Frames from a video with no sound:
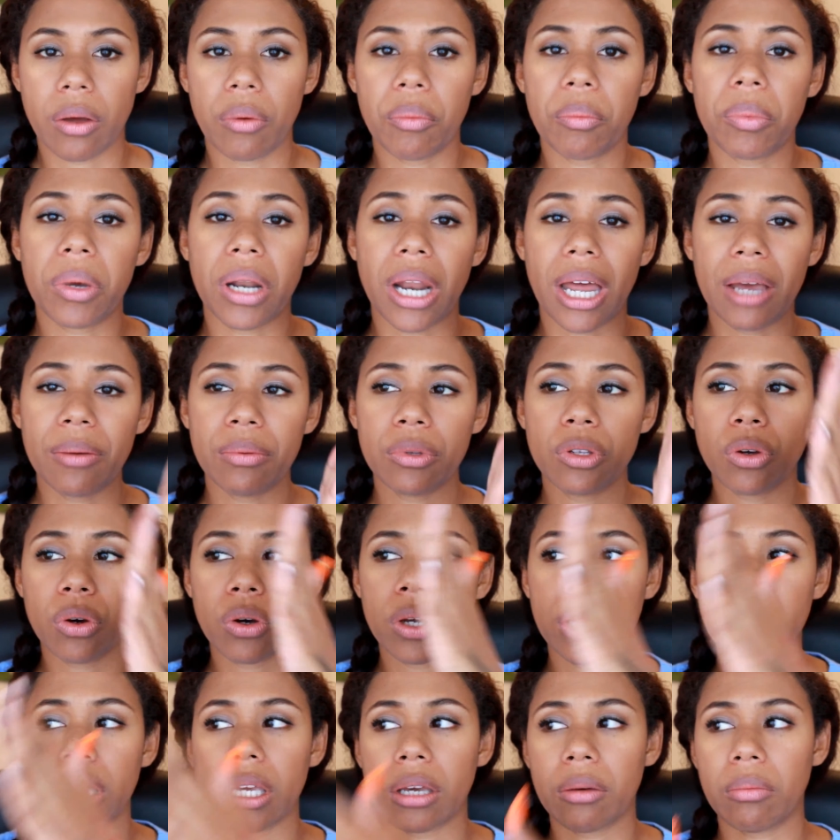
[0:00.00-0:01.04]
But I'm
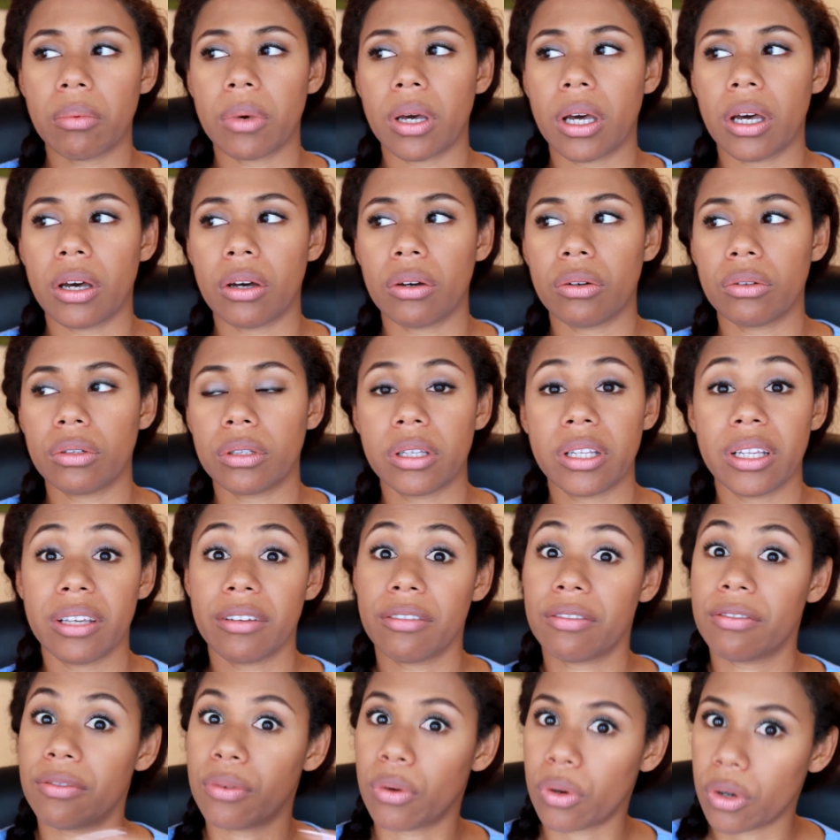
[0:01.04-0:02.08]
talking about the
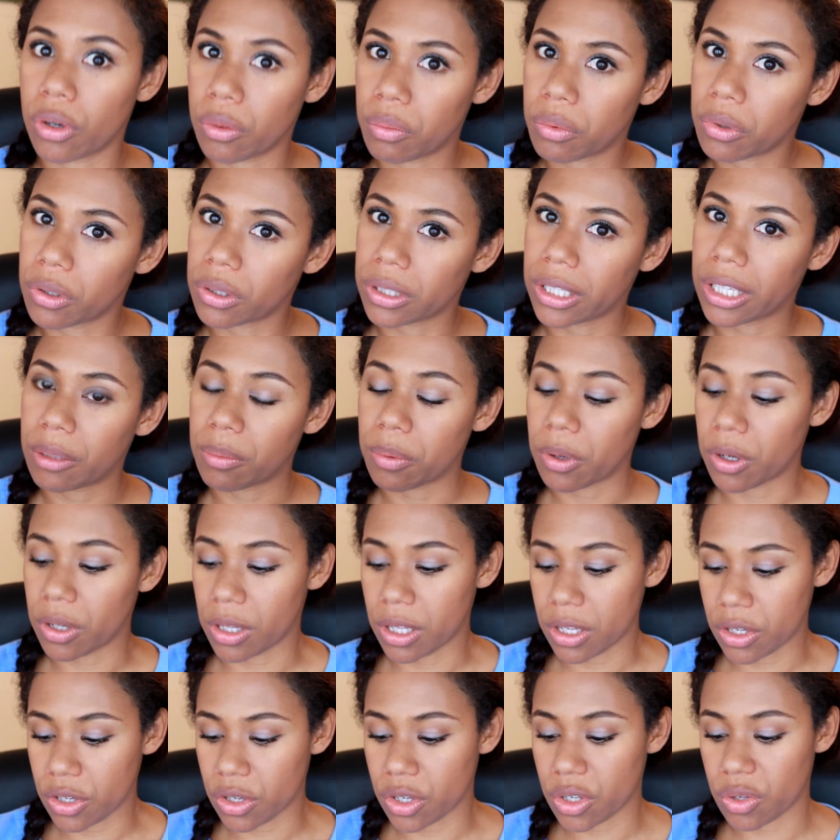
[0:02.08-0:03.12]
affordable nail
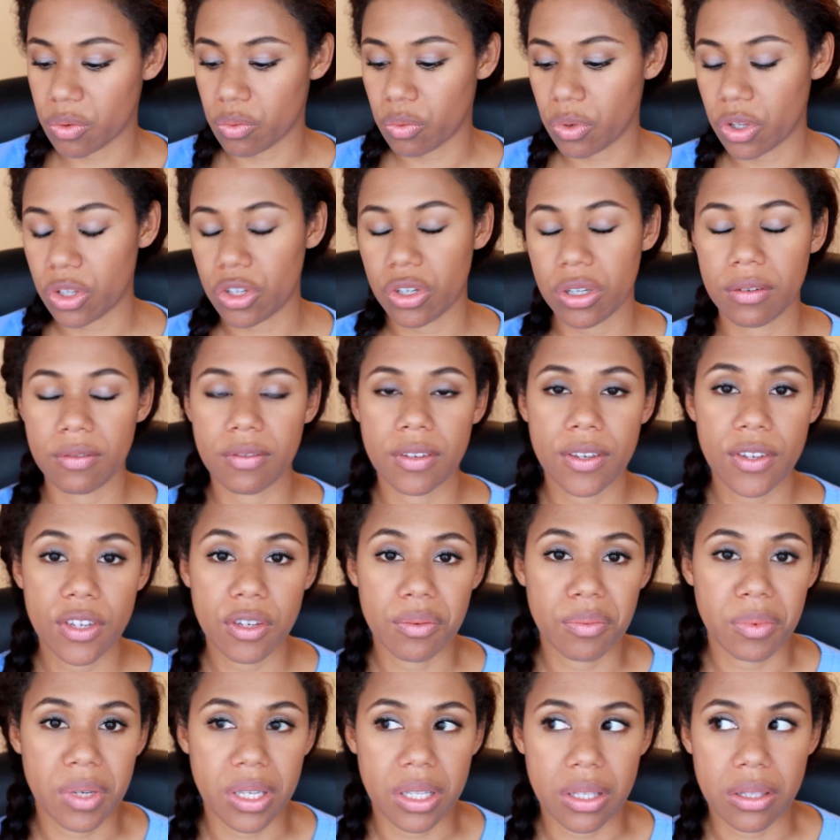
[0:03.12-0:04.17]
polishes, which in
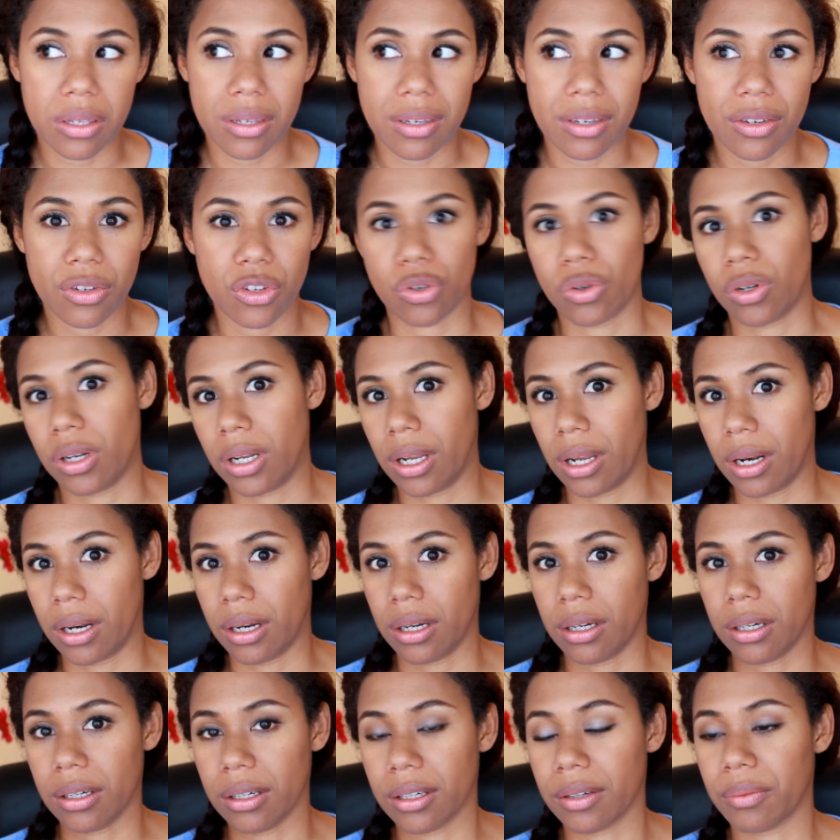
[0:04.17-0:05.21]
Fiji means
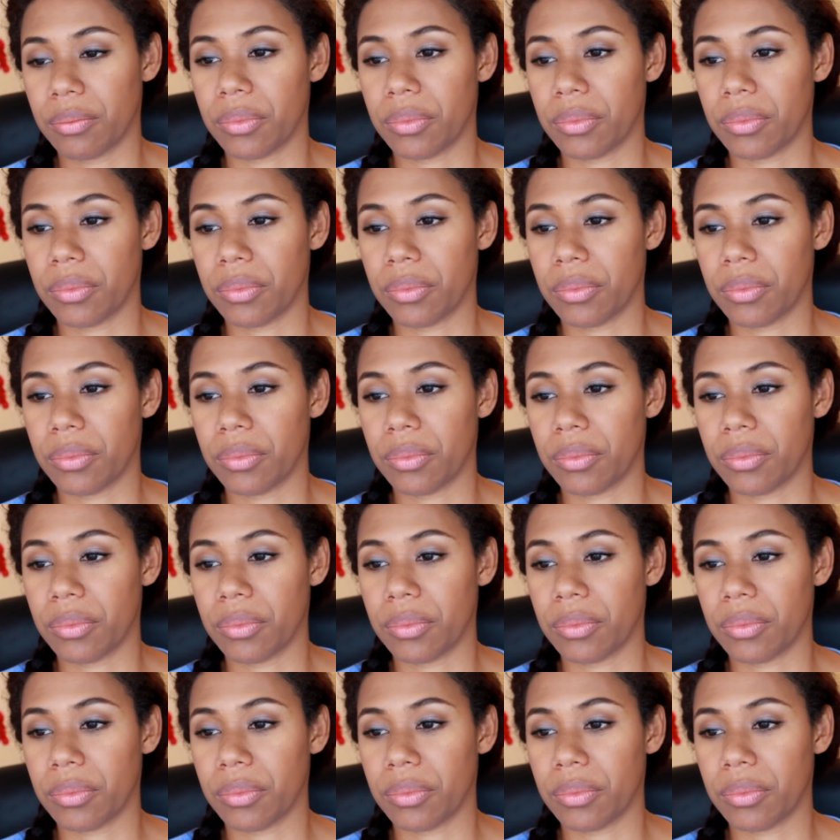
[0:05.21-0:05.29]
Jordana,